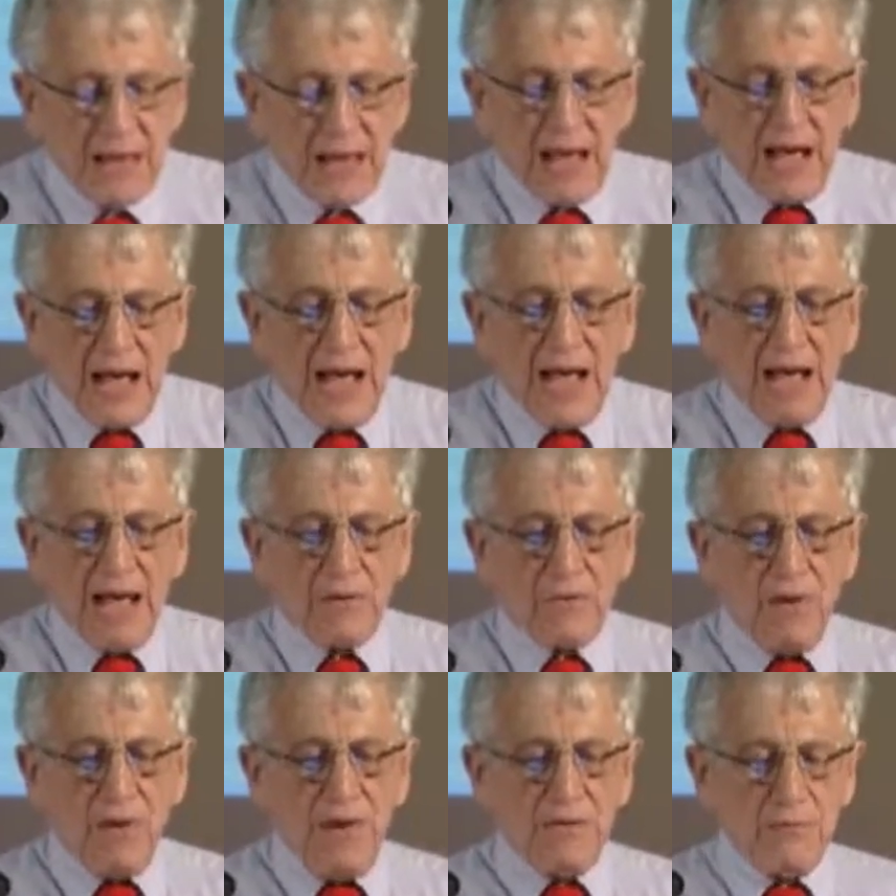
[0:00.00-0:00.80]

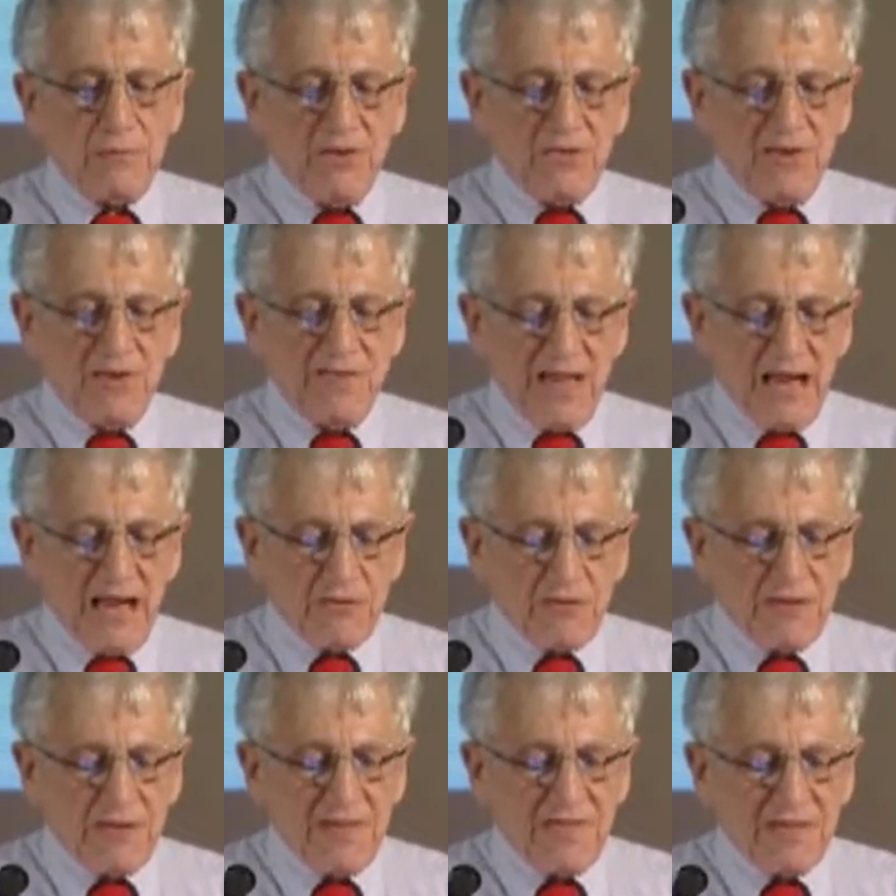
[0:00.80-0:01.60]
and one which is
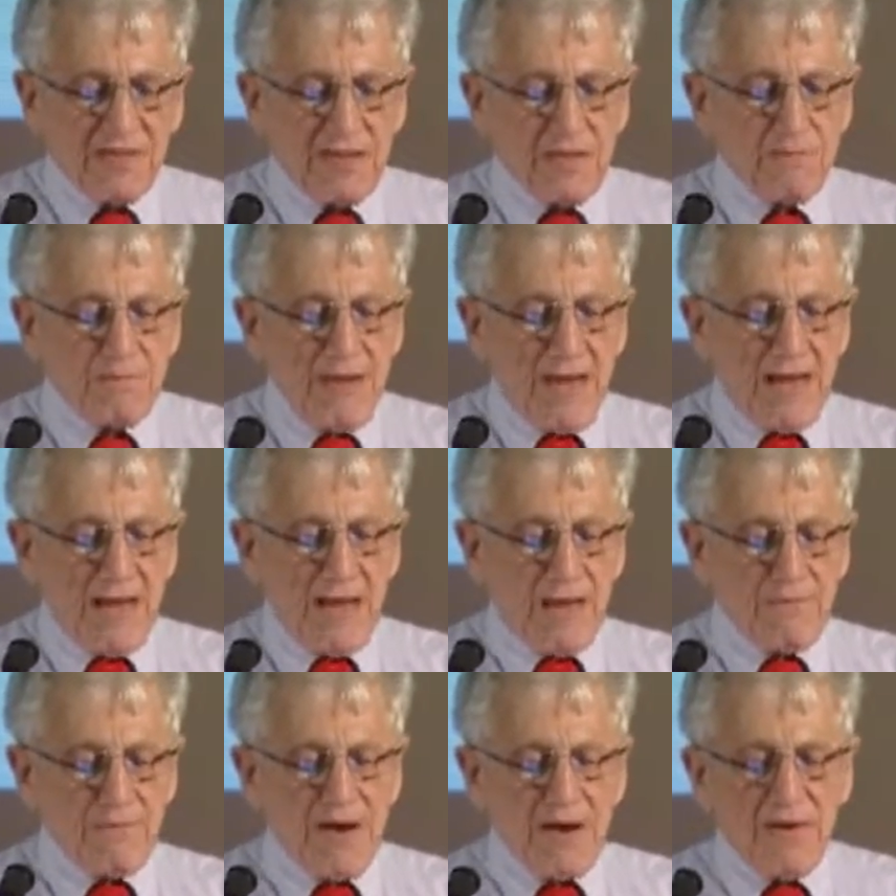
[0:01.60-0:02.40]
actually served by
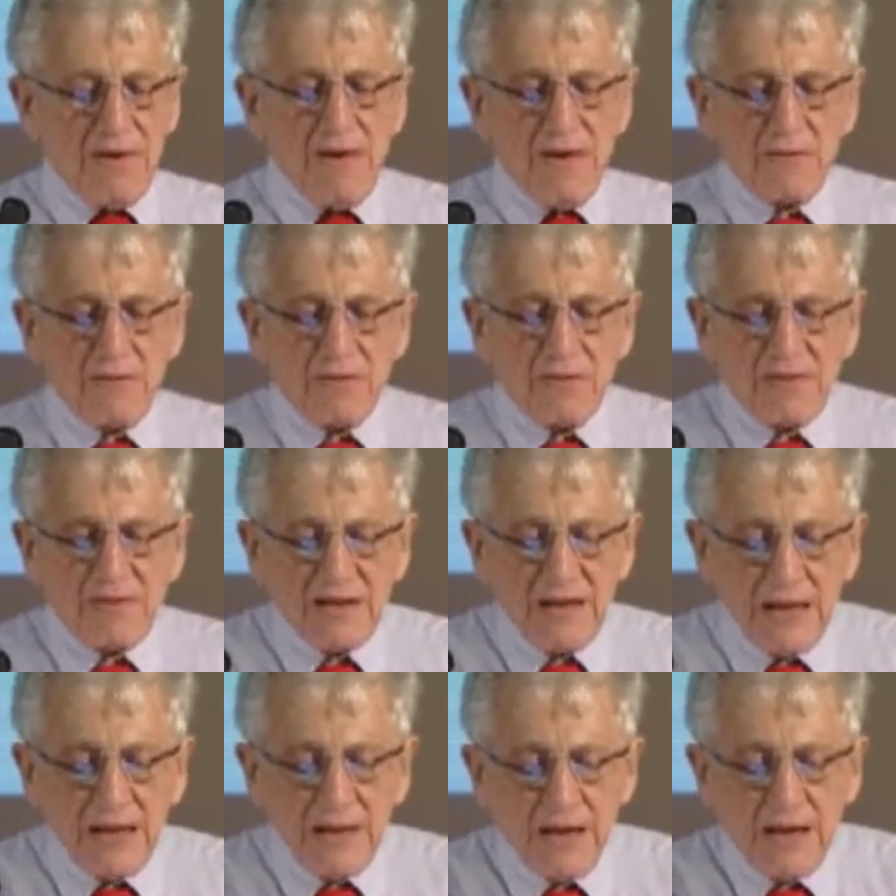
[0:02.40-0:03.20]
a very
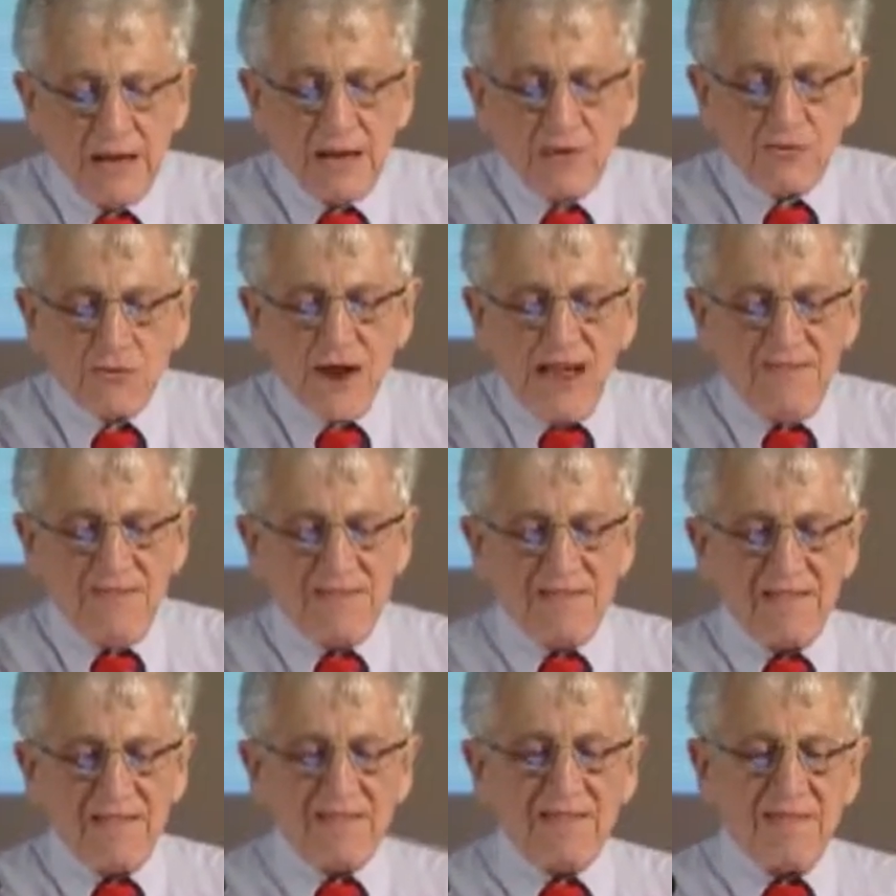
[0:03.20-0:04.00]
interesting
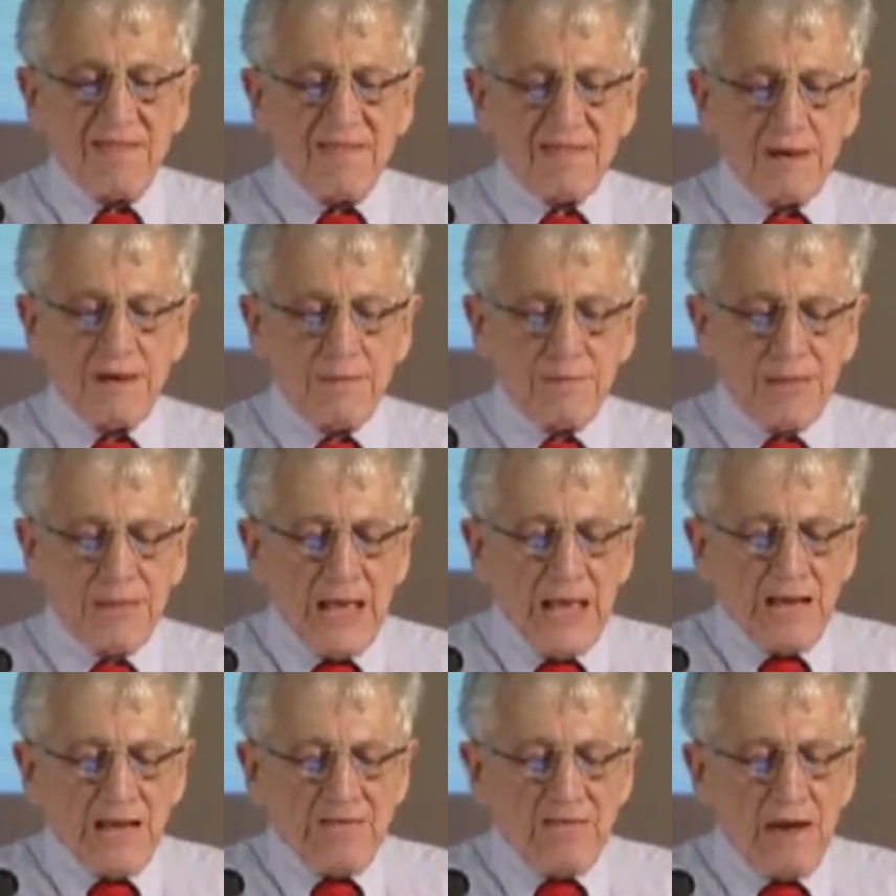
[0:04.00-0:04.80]
transit system.
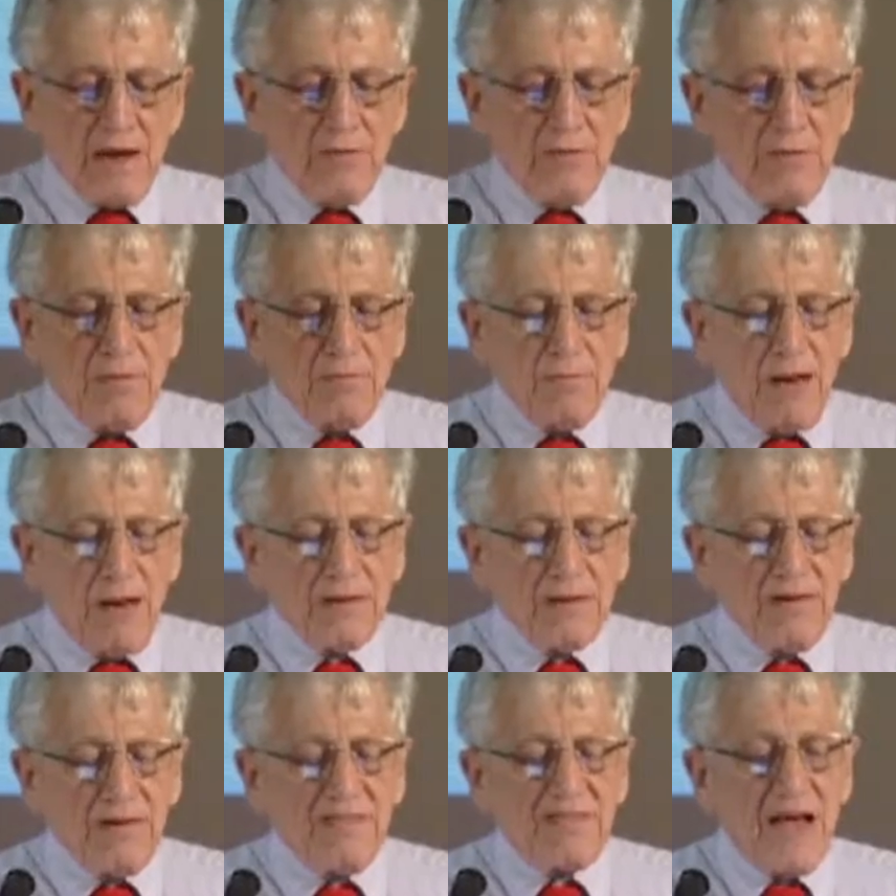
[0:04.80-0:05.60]
So the
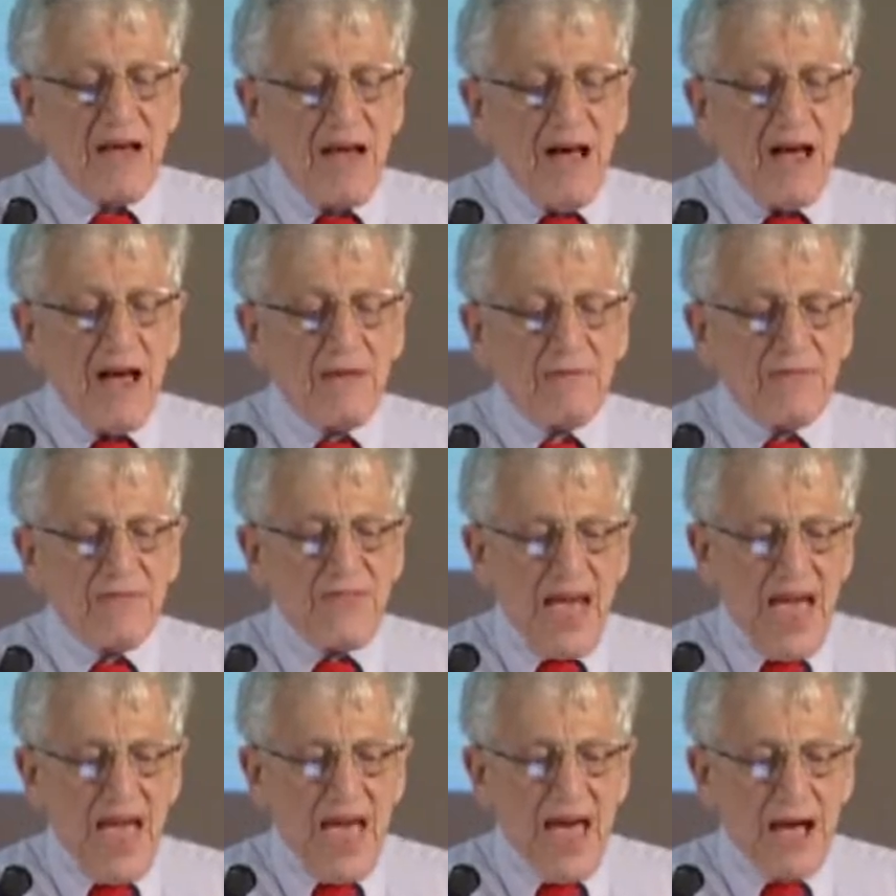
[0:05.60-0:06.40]
models are
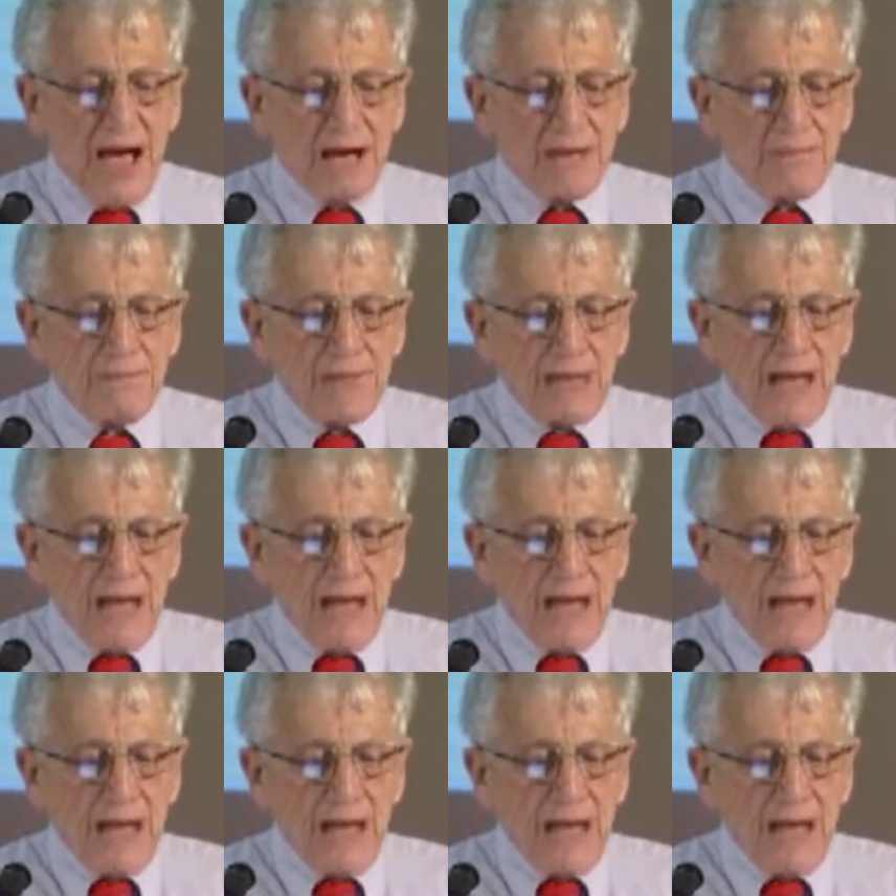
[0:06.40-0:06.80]
there.